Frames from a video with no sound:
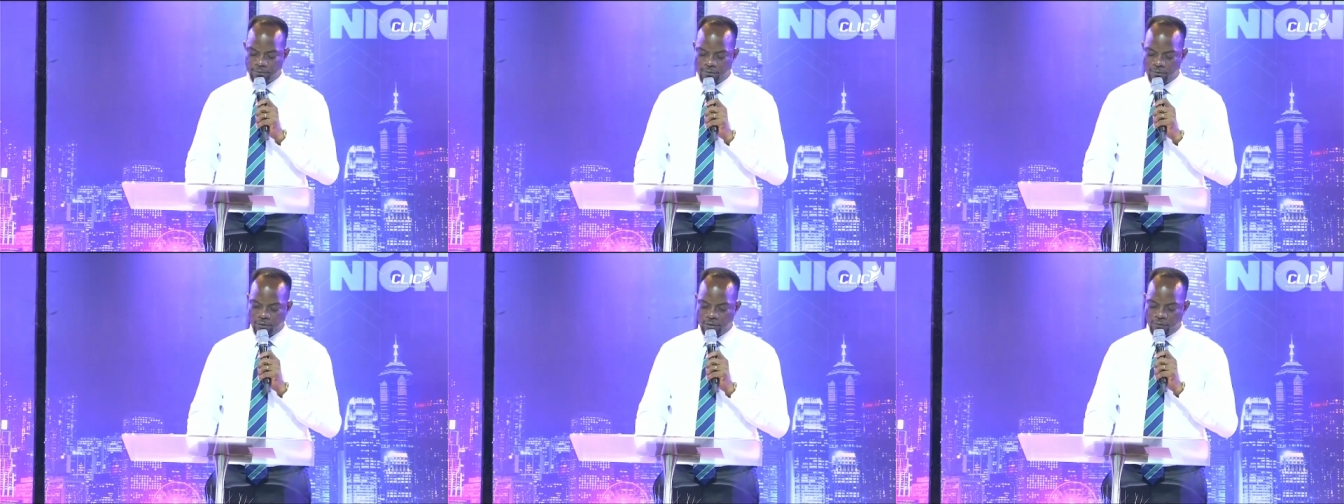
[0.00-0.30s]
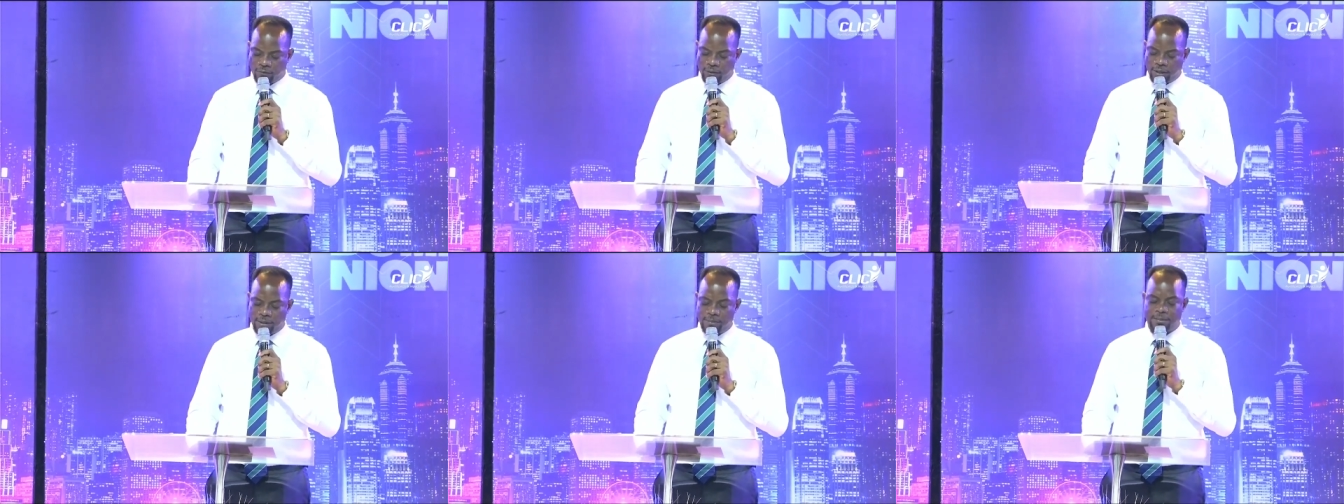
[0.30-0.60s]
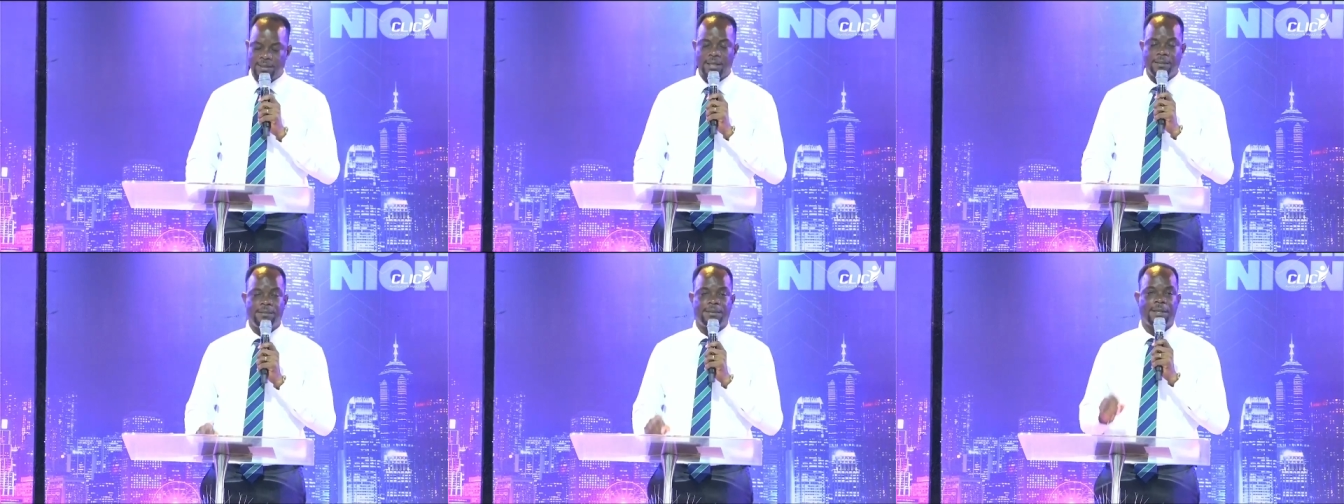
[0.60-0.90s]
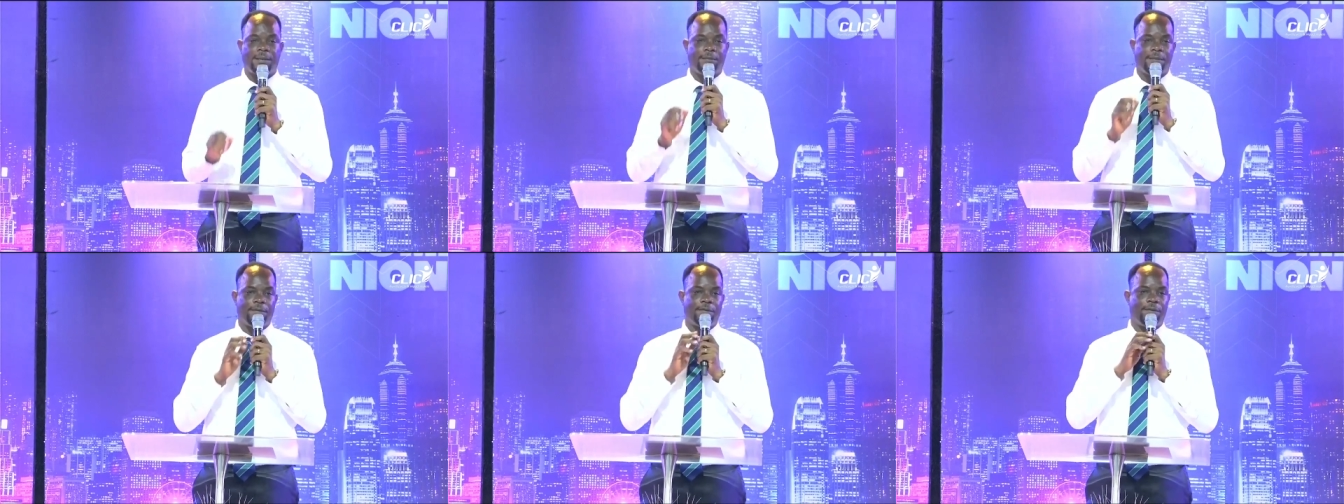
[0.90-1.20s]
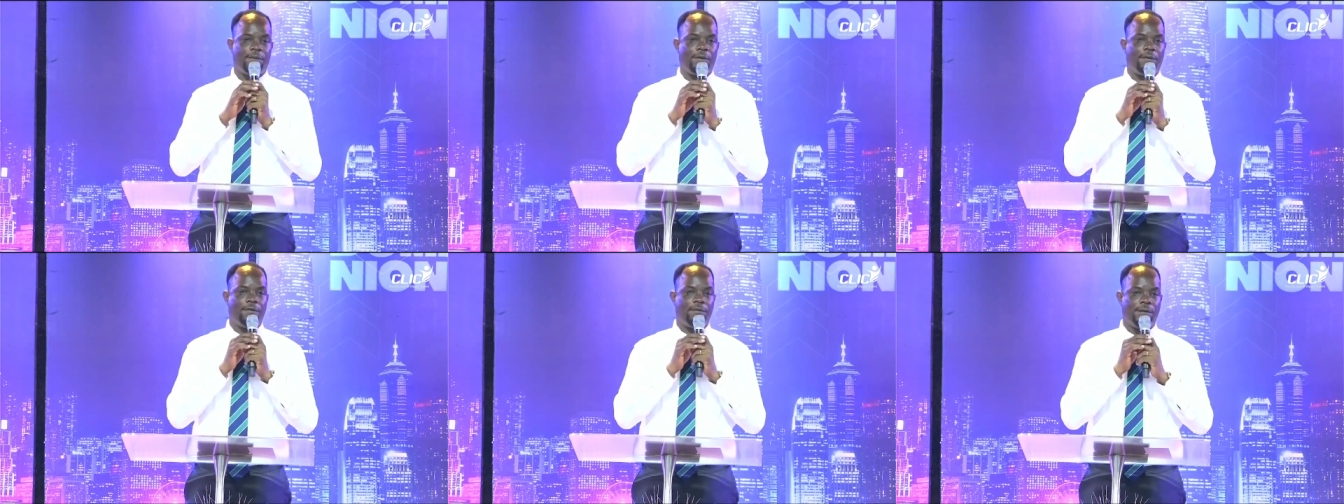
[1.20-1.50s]
Philippians chapter
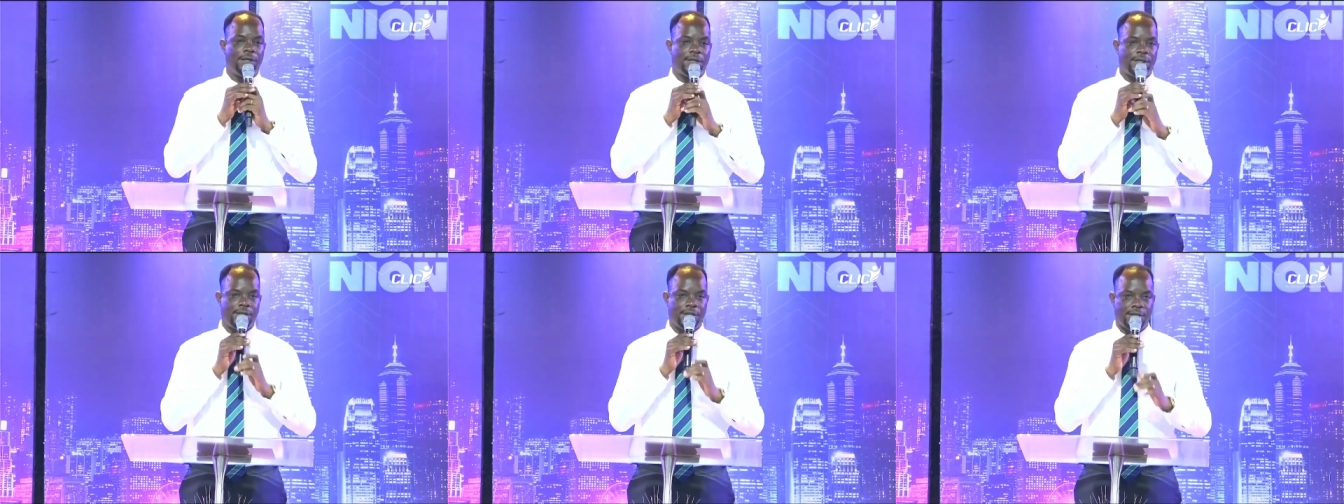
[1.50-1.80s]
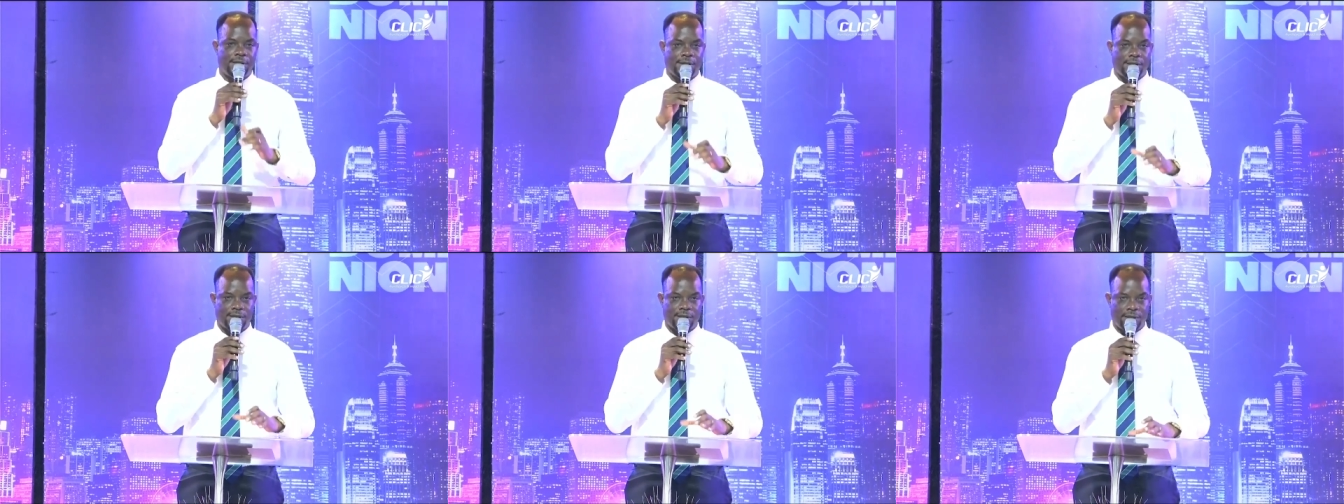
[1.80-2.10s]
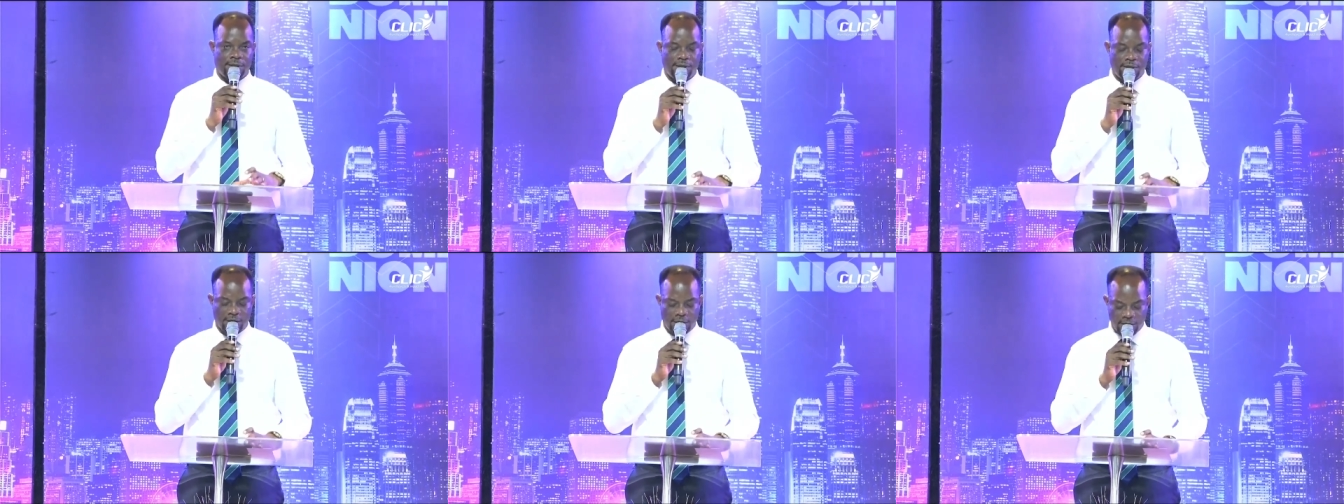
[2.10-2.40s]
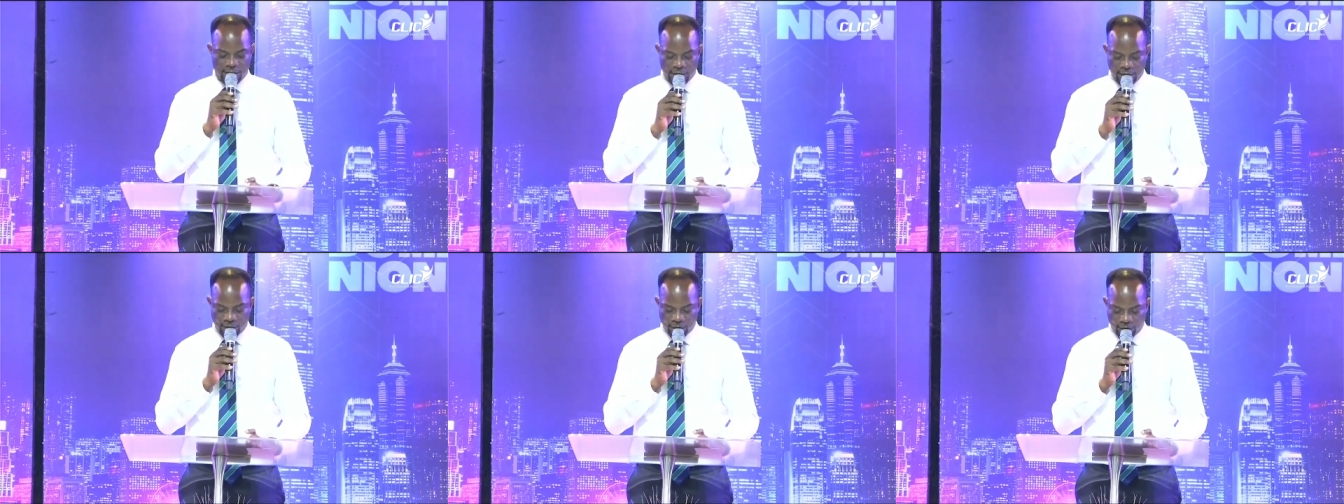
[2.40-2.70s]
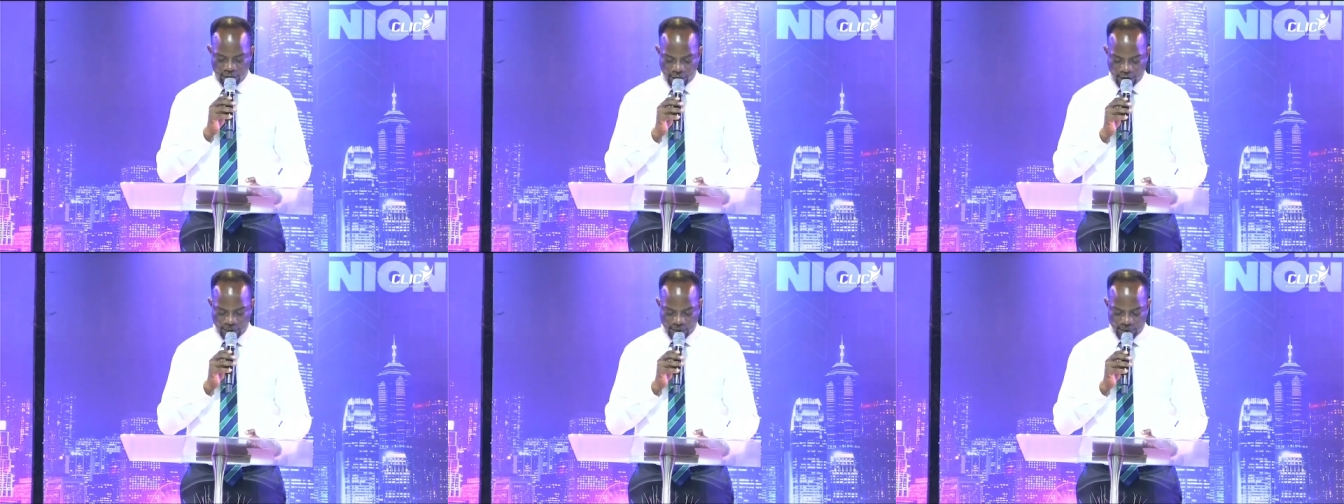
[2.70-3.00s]
4, verse 6.
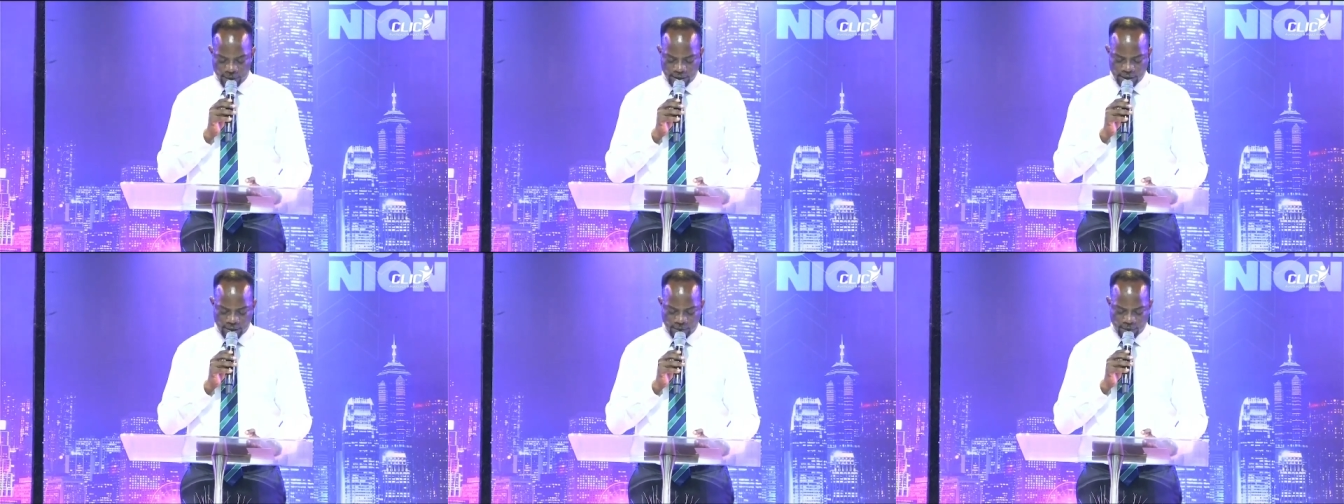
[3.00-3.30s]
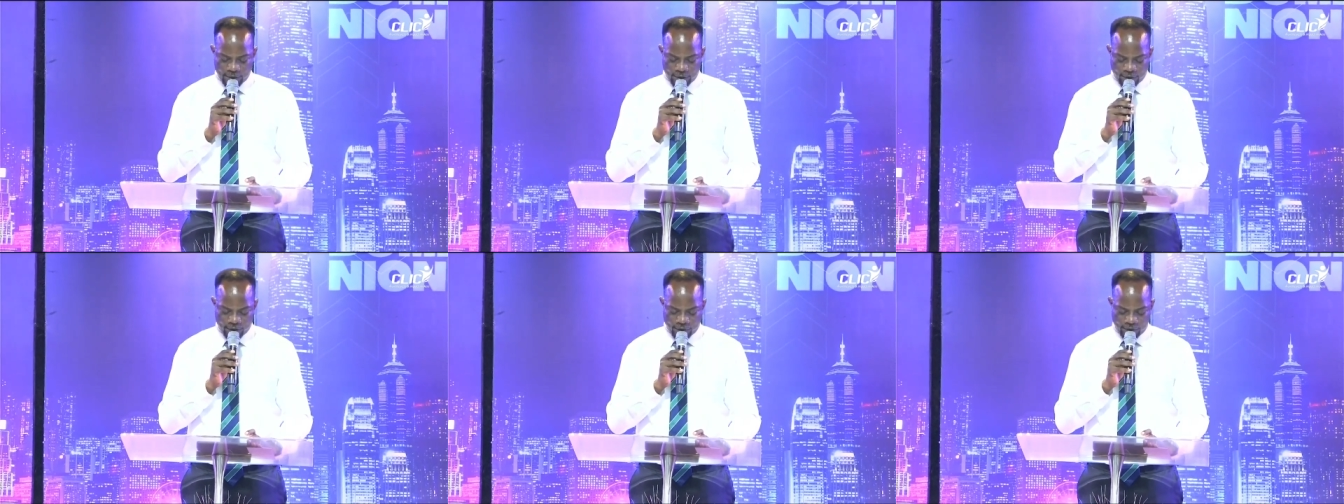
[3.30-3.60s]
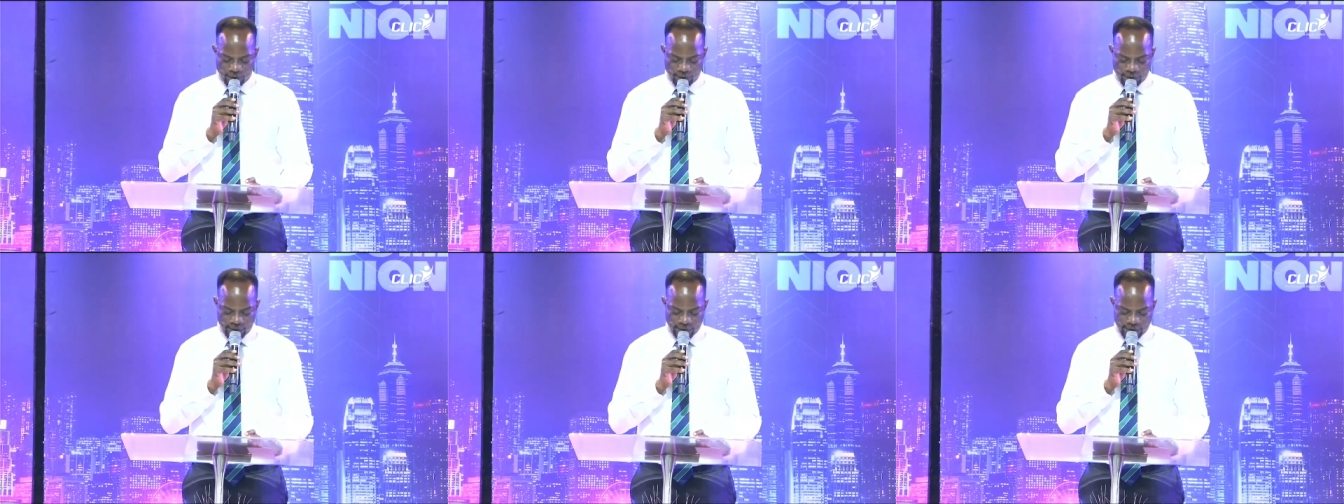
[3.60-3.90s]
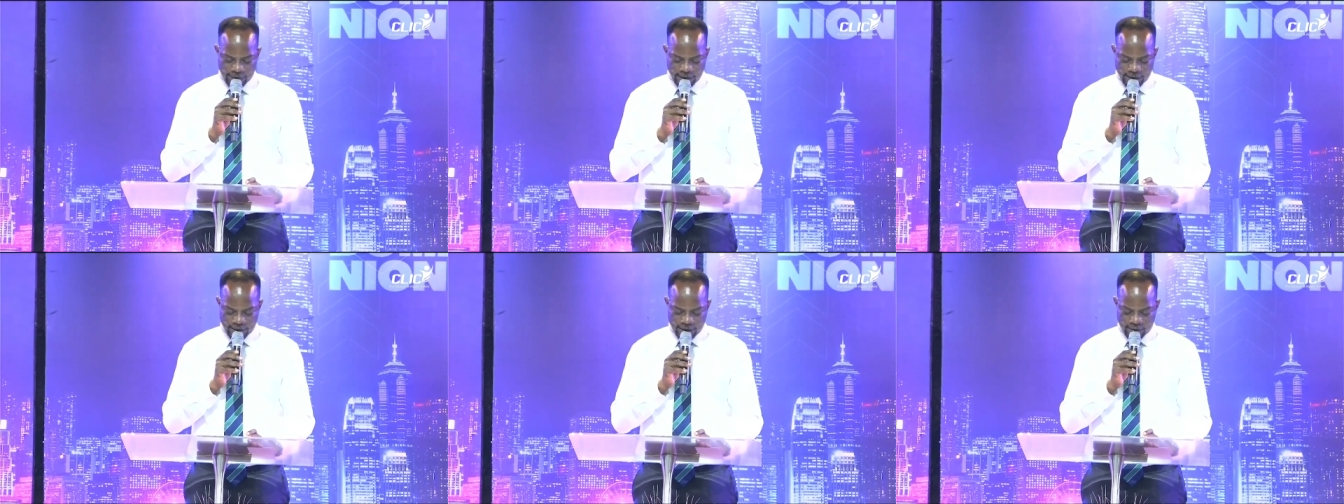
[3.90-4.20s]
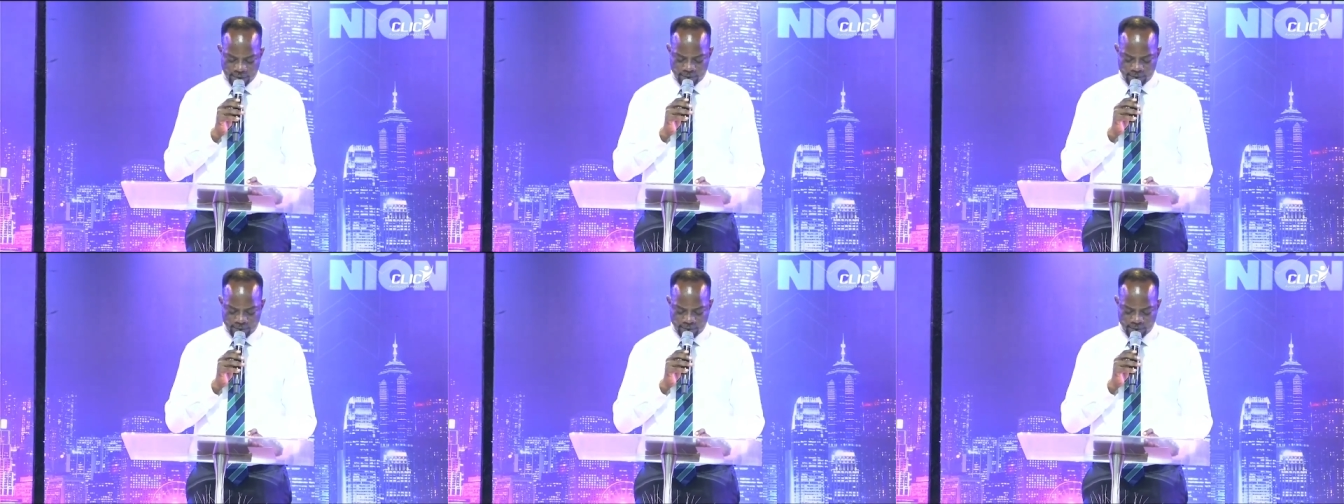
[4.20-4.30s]
Philippians chapter 4, verse 6.